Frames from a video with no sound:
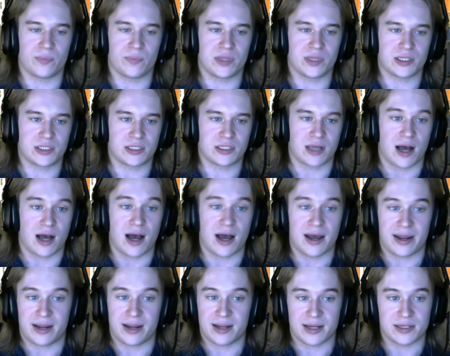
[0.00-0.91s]
the
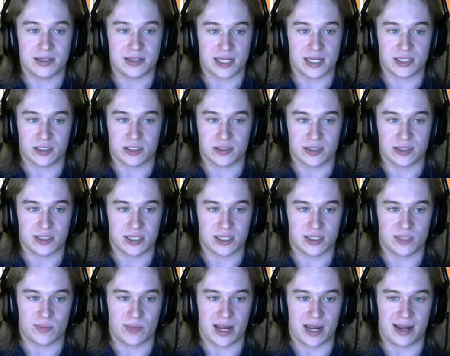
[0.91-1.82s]
sky in Desolus
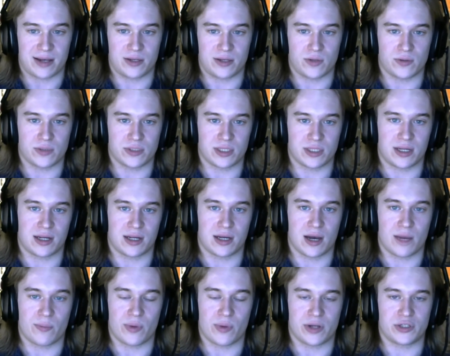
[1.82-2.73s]
is made using
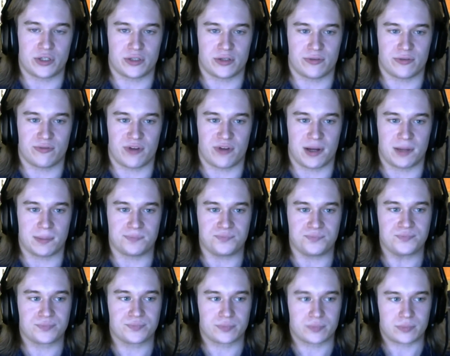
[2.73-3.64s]
a bunch of
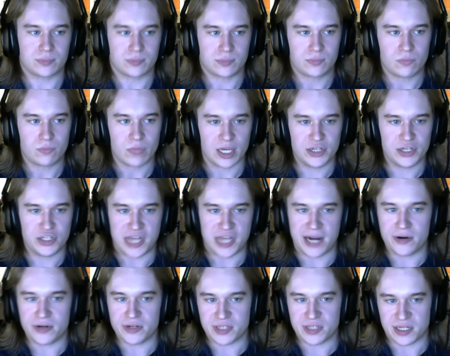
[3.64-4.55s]

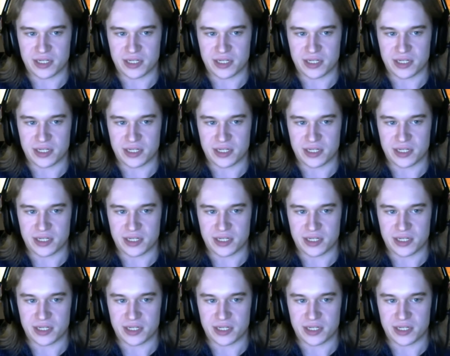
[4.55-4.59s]
shaders,